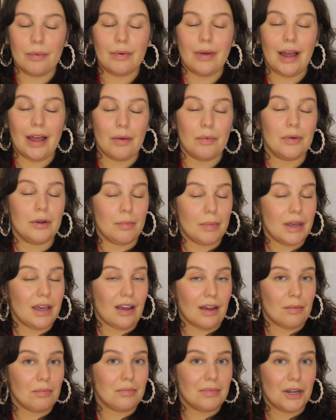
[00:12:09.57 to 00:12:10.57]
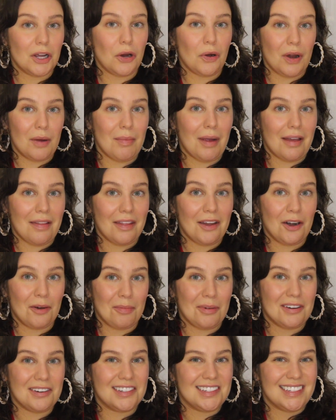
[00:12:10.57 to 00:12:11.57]
I would become a cream highlighter
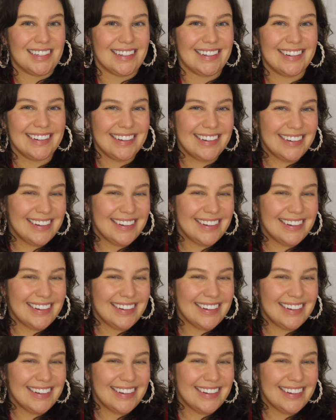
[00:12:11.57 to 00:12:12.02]
person.